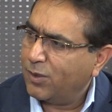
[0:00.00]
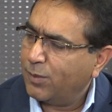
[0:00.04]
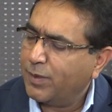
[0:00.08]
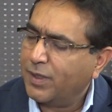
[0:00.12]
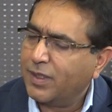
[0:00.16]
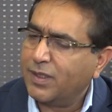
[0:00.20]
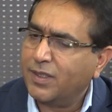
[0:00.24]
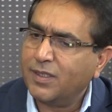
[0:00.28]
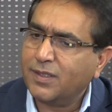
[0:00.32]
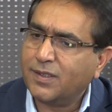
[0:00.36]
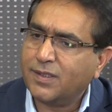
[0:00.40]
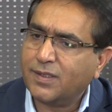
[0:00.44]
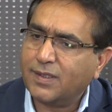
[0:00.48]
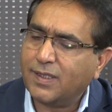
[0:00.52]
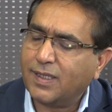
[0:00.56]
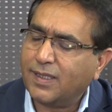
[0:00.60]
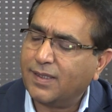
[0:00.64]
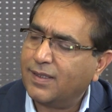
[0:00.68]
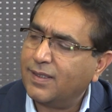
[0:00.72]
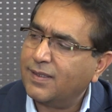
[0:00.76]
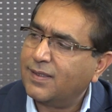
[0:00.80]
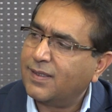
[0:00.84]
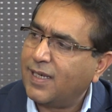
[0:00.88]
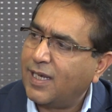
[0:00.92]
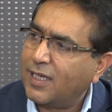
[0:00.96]
No, but this
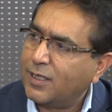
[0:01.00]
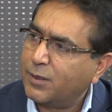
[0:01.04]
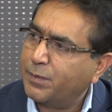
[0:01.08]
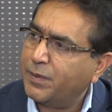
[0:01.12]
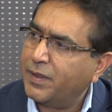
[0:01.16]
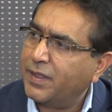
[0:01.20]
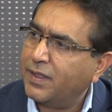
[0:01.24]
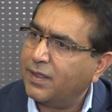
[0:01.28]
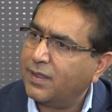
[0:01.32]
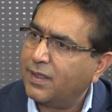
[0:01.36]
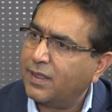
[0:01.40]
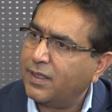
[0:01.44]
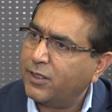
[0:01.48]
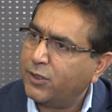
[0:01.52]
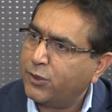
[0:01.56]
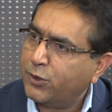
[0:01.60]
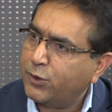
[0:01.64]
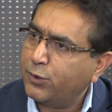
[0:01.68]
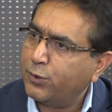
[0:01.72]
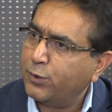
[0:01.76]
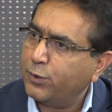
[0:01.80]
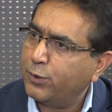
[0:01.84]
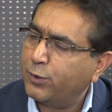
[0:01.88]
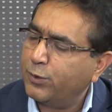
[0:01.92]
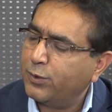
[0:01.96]
has been the
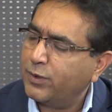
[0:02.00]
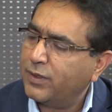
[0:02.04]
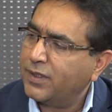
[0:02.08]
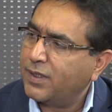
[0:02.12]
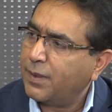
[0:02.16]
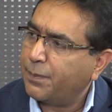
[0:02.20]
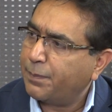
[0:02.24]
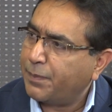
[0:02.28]
issue in the